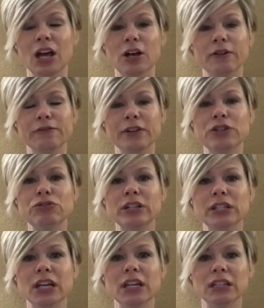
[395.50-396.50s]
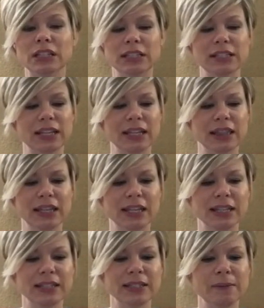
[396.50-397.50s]
Frederick Douglass said
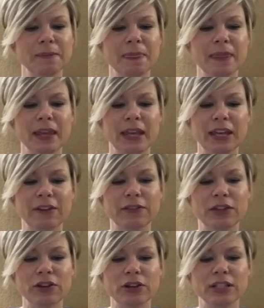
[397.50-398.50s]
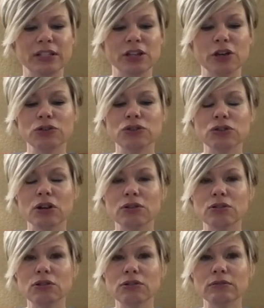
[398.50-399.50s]
this, if there is no
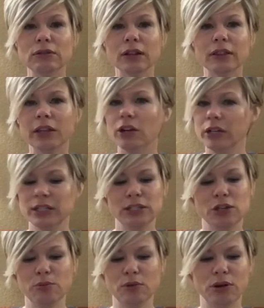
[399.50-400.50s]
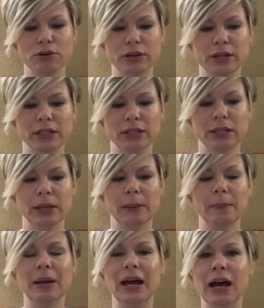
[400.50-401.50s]
struggle, there is no progress.
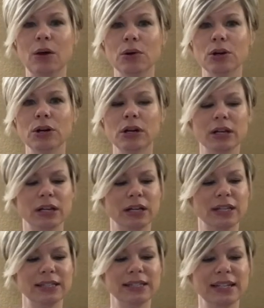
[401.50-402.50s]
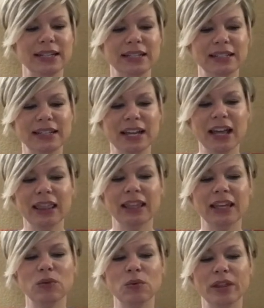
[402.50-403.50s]
Power conceded
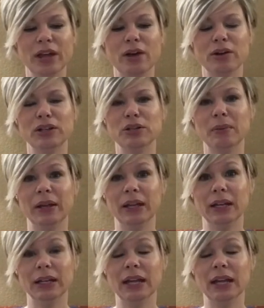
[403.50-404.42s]
nothing without a demand.